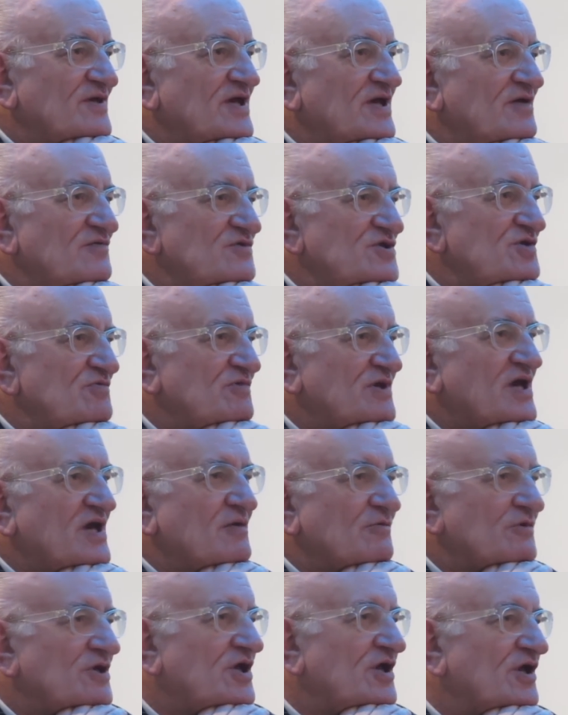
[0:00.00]
how do you
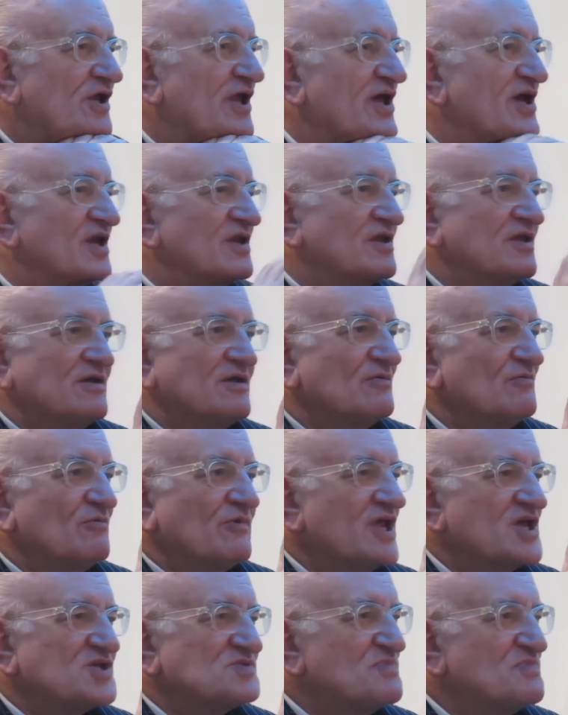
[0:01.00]
calculate,
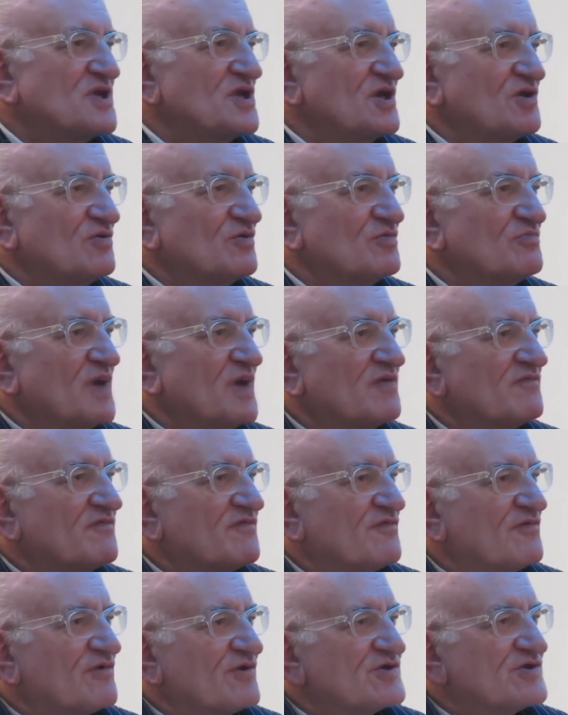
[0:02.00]
well, that's been a good month
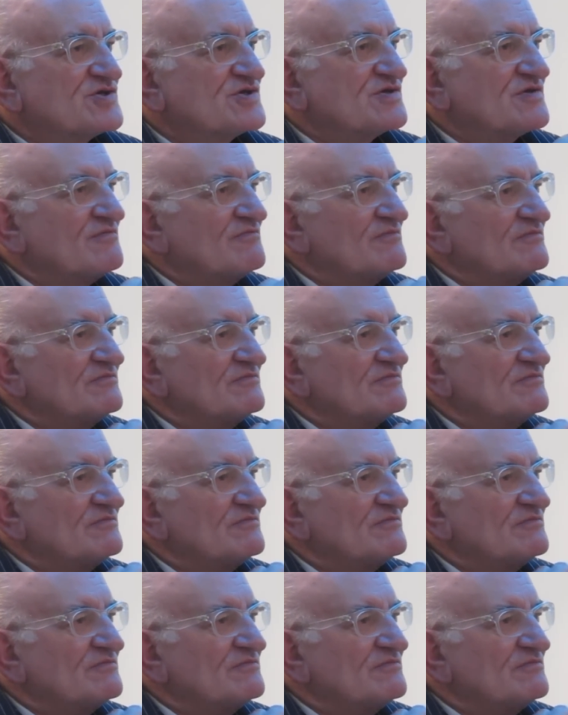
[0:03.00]
for us?